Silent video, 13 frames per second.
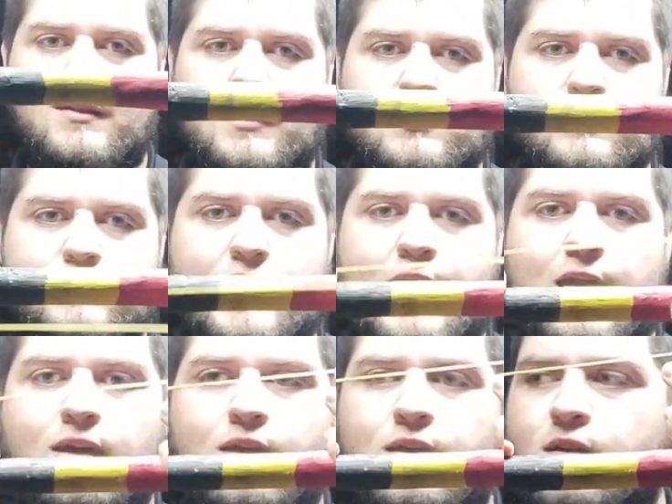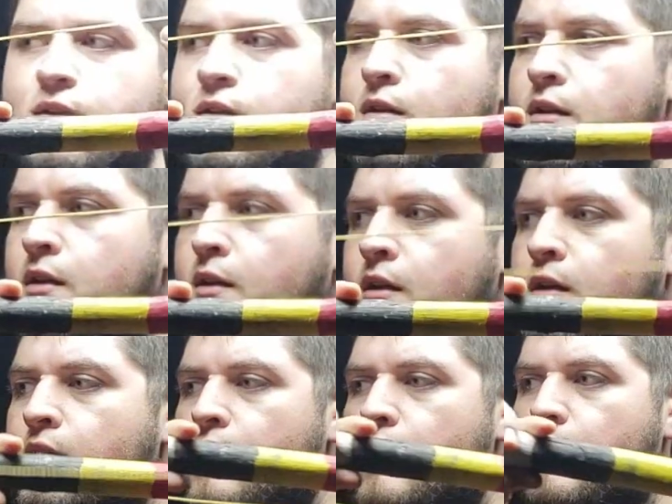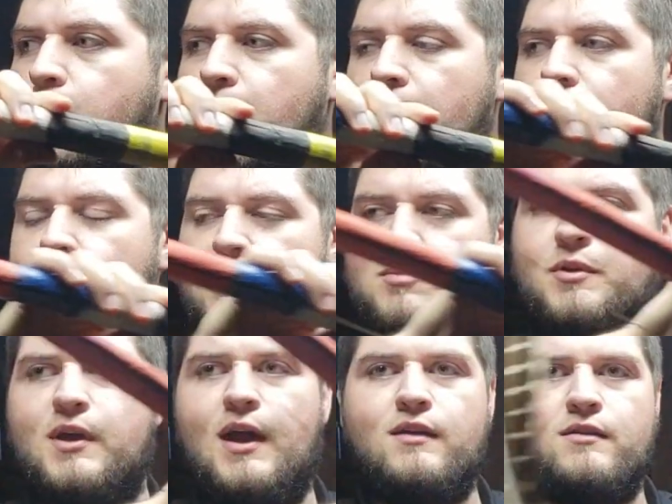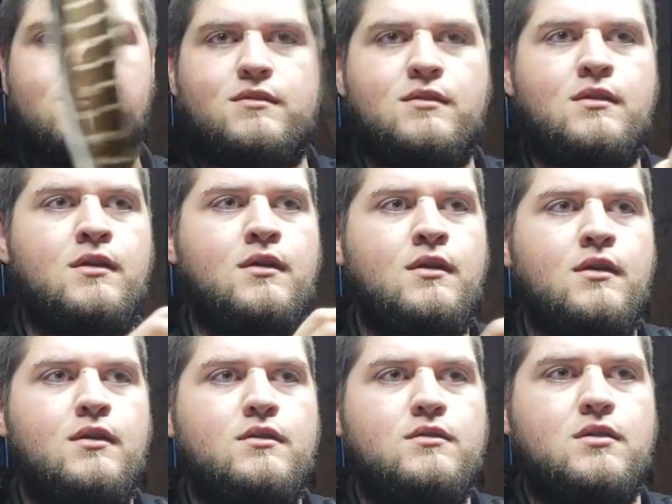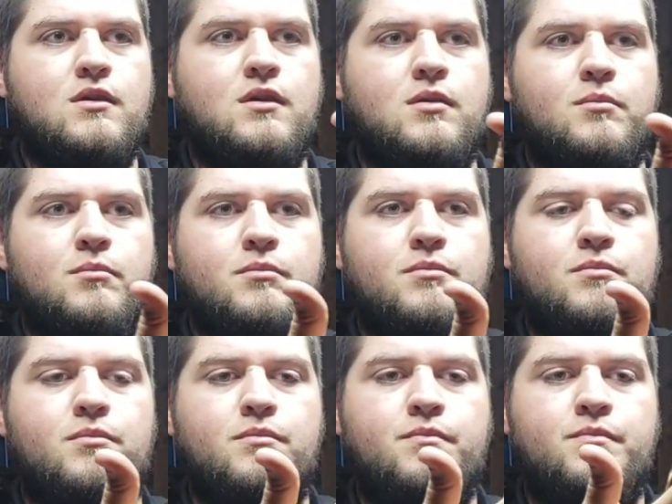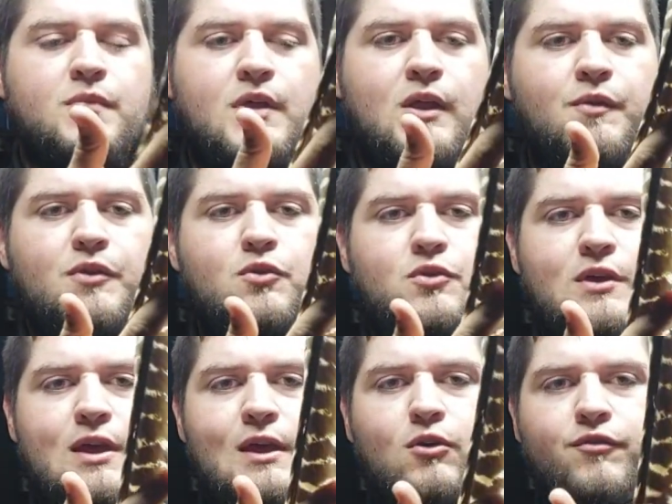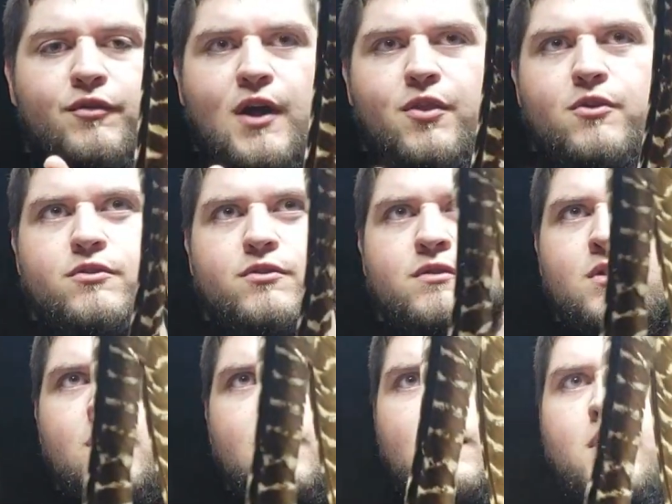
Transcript: I think it's just a hanging piece, but it has some, um, I don't think those are eagle feathers.